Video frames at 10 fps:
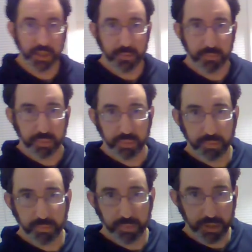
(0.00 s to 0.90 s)
up
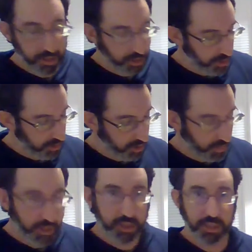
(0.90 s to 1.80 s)
pretty good.
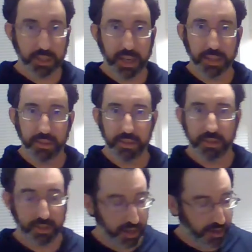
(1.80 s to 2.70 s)
So we just got
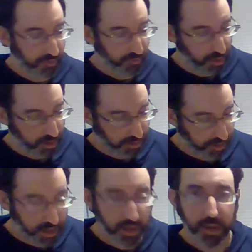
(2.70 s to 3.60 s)
this
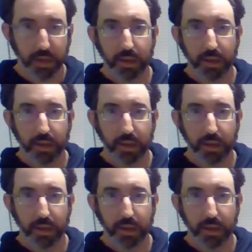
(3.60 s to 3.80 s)
frothy